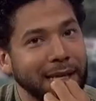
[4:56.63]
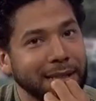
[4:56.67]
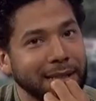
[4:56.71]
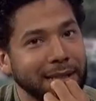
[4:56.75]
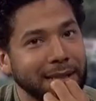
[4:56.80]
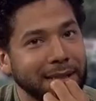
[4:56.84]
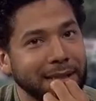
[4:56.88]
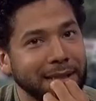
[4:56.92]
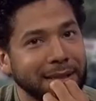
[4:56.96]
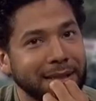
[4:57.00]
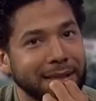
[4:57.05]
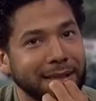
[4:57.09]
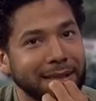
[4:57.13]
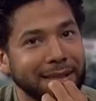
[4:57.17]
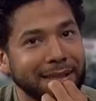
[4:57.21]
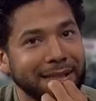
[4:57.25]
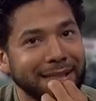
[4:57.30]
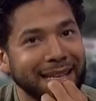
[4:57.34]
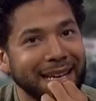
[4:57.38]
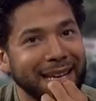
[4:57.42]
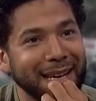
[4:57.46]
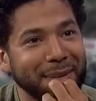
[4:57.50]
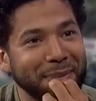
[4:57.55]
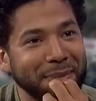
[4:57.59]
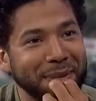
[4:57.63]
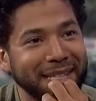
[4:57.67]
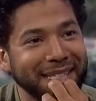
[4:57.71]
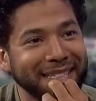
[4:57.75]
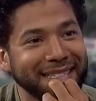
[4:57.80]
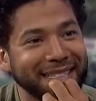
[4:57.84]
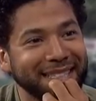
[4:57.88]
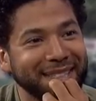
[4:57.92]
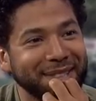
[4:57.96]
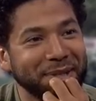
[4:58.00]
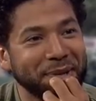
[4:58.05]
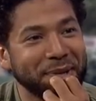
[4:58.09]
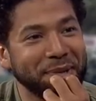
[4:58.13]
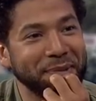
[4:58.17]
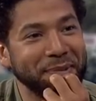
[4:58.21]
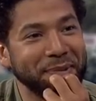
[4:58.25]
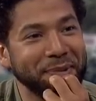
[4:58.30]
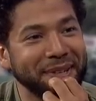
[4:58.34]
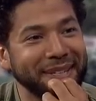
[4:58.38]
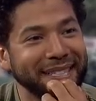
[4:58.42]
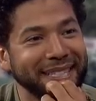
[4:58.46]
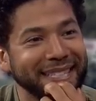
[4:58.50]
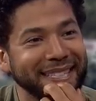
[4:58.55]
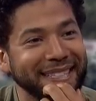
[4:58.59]
hesitant to say because I don't
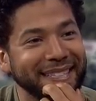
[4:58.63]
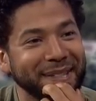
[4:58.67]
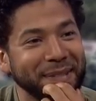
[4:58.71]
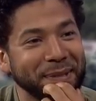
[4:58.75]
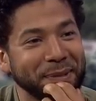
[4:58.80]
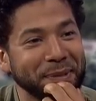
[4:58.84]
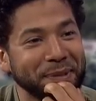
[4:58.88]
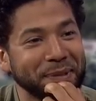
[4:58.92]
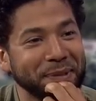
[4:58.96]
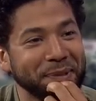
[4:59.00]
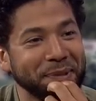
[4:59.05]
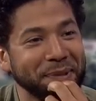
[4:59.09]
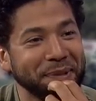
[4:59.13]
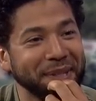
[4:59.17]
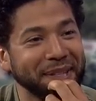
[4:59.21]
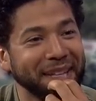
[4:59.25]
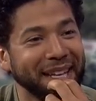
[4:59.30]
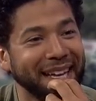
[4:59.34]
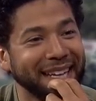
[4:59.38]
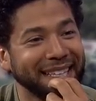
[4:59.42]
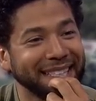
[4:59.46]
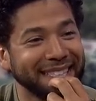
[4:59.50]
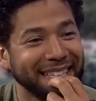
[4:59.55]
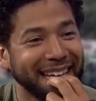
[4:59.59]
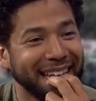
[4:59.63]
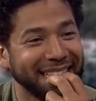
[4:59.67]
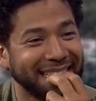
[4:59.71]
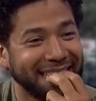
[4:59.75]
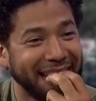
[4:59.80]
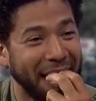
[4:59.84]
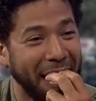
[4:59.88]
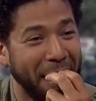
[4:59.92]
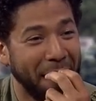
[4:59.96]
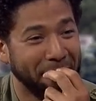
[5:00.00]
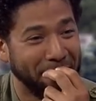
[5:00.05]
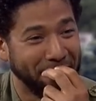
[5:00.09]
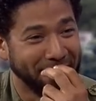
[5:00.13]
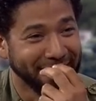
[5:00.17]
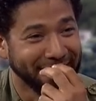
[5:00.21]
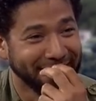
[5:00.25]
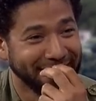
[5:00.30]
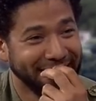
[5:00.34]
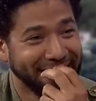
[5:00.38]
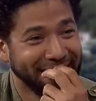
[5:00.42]
want those storylines not to happen.